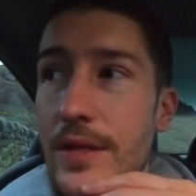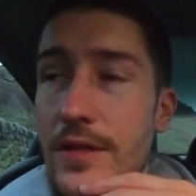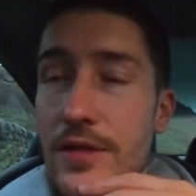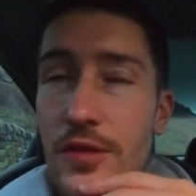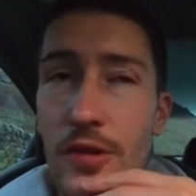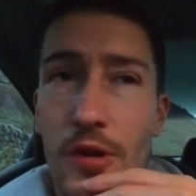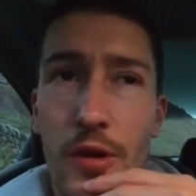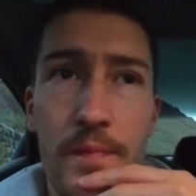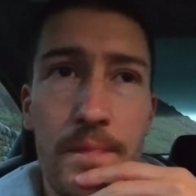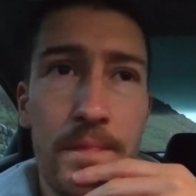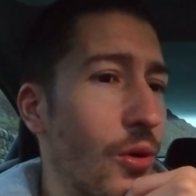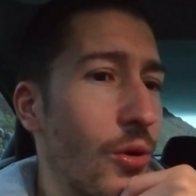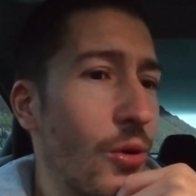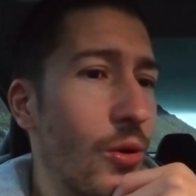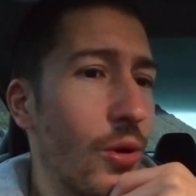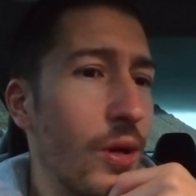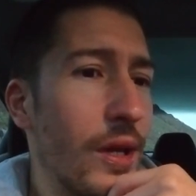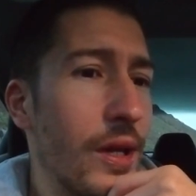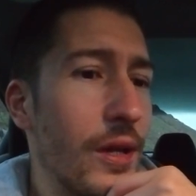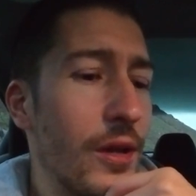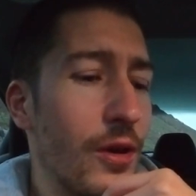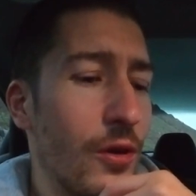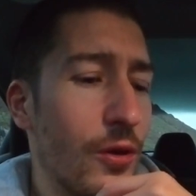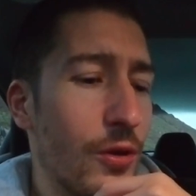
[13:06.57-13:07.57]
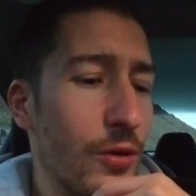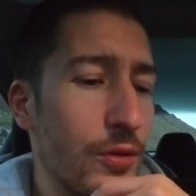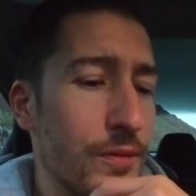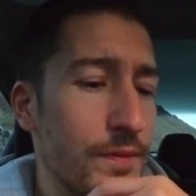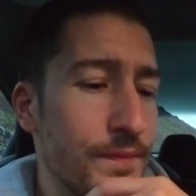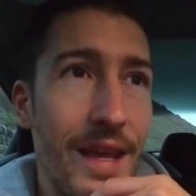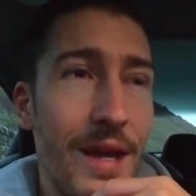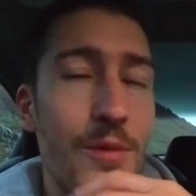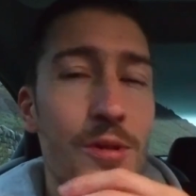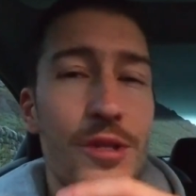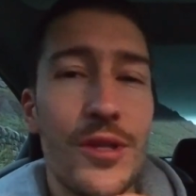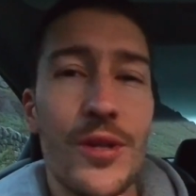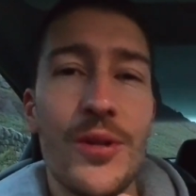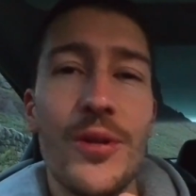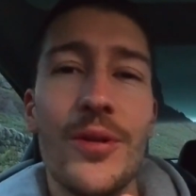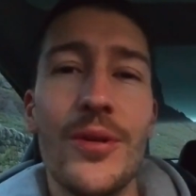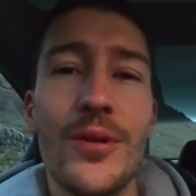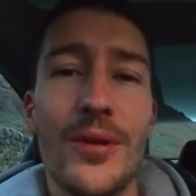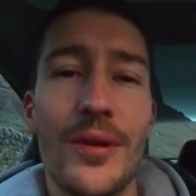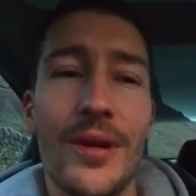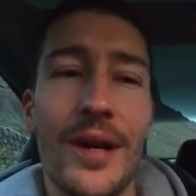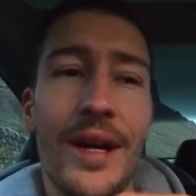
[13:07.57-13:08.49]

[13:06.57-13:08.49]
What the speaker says: So all in all, it was cool.